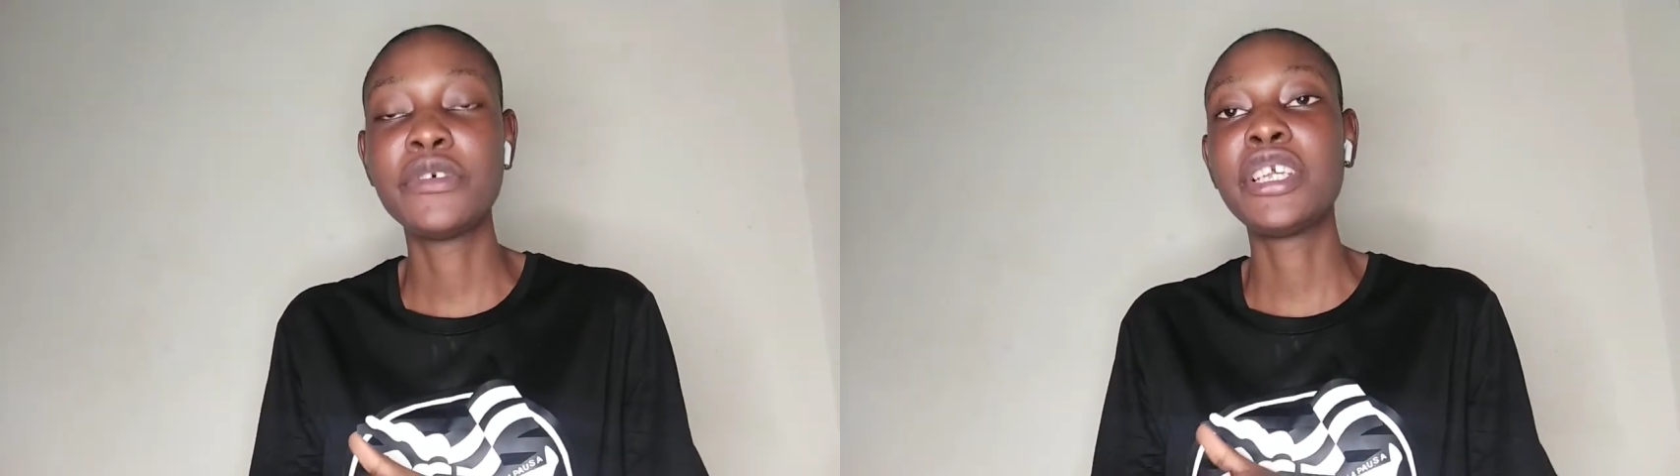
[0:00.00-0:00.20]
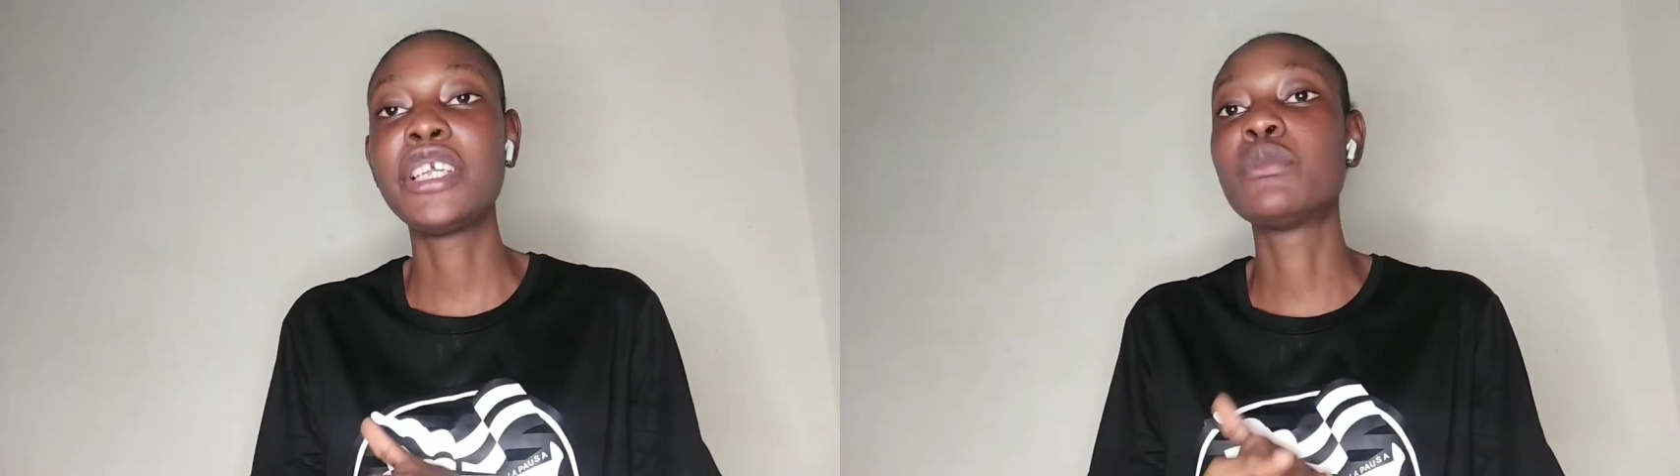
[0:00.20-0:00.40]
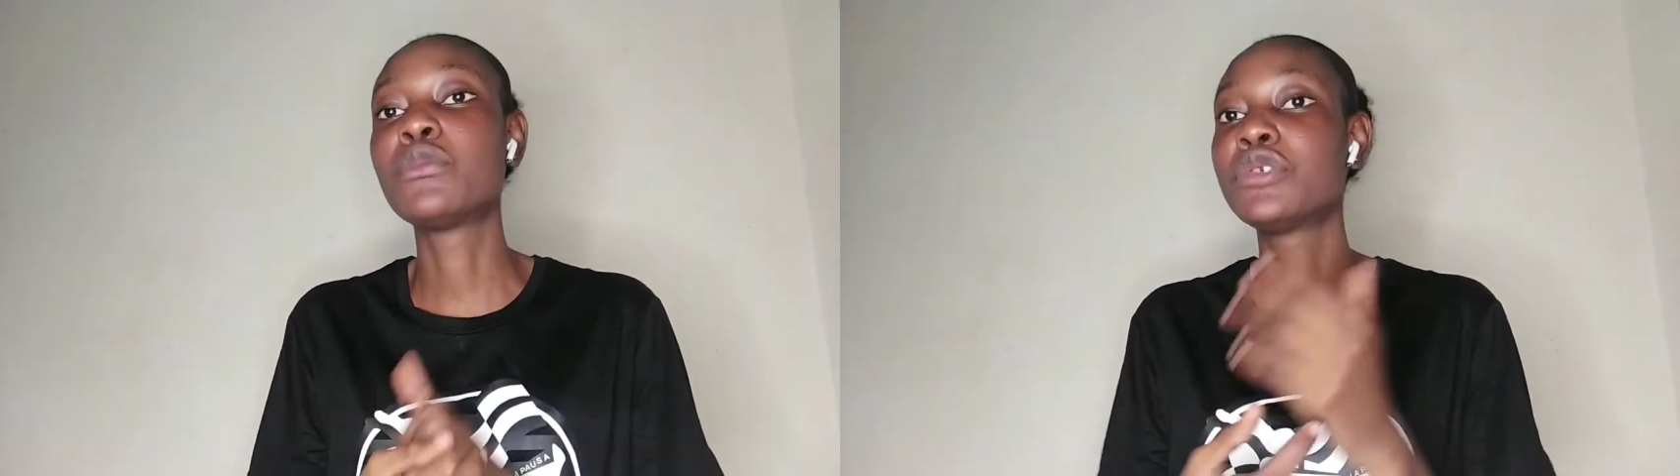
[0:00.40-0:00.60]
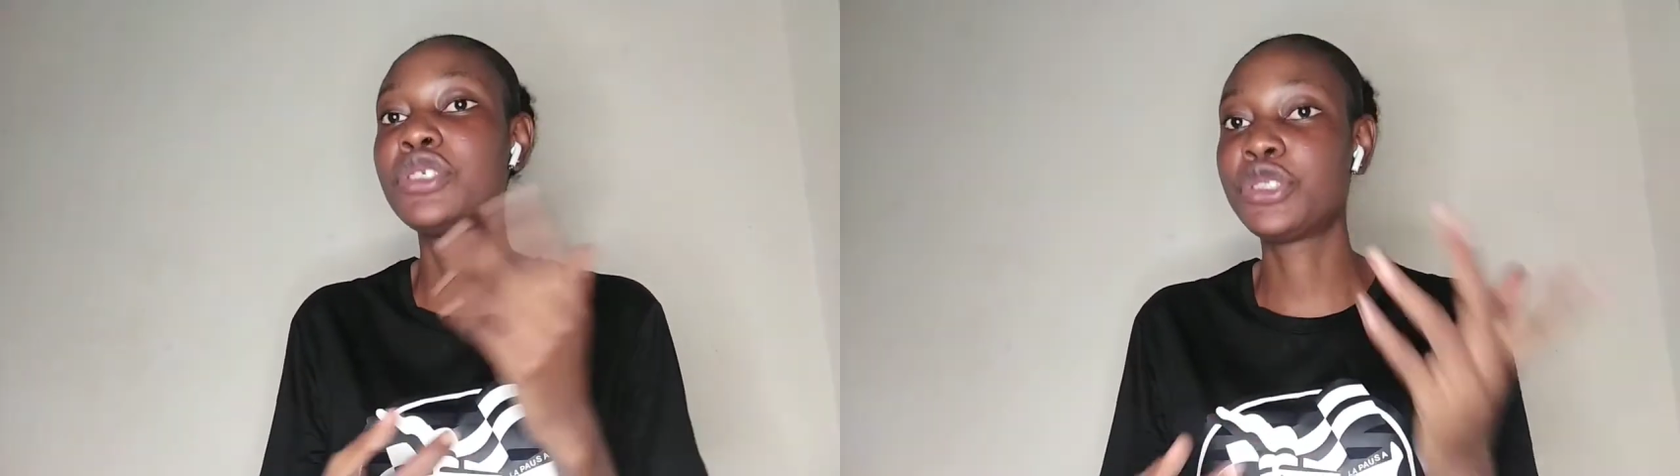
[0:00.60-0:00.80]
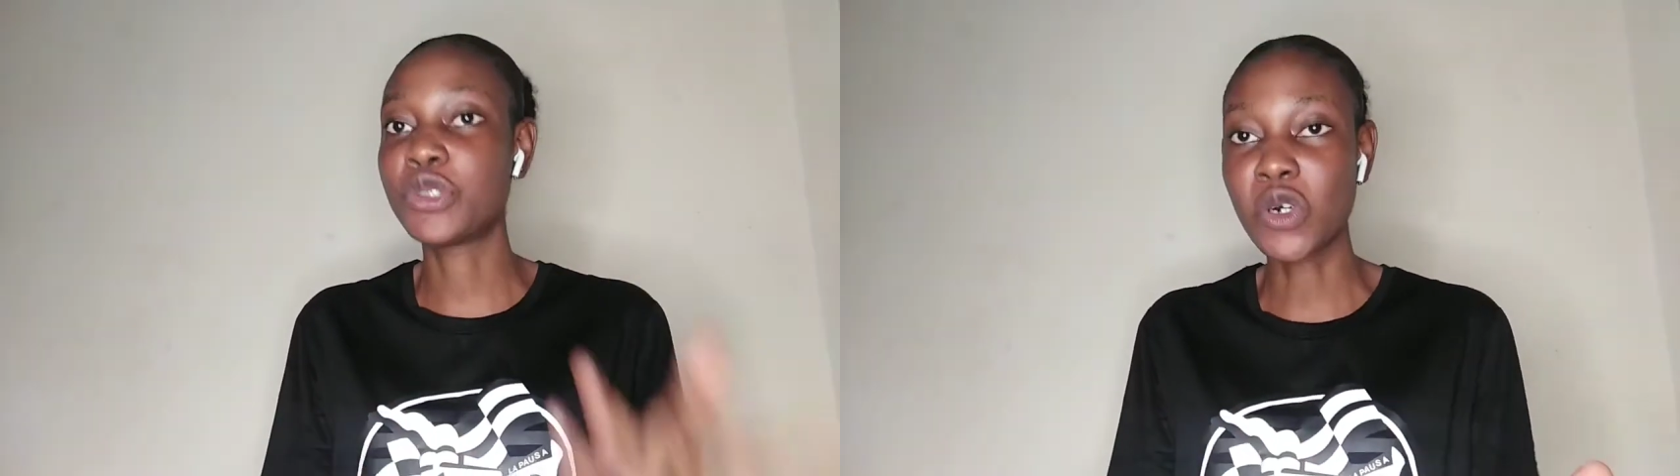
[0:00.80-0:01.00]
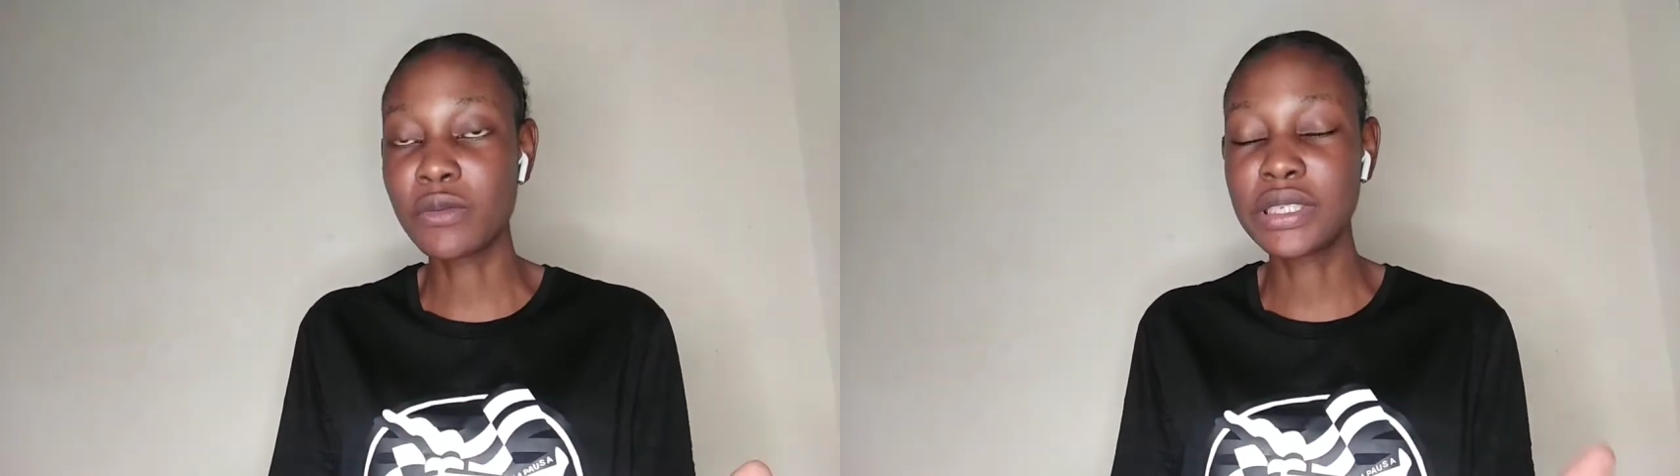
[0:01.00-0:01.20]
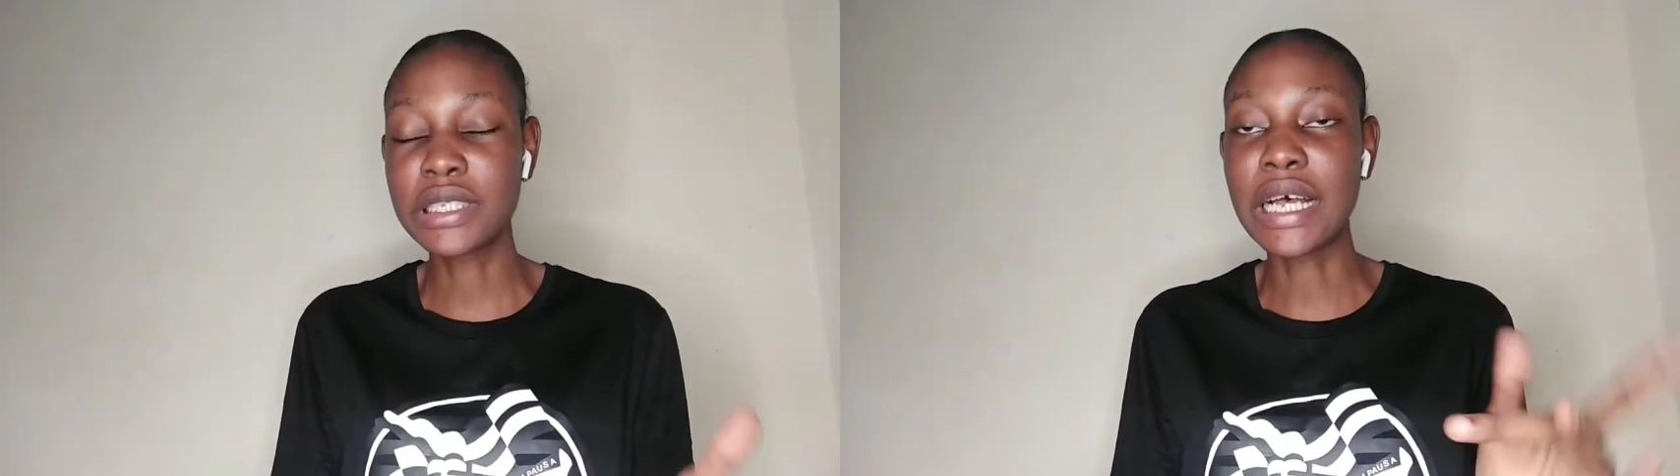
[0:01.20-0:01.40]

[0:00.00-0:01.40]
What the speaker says: in most jobs,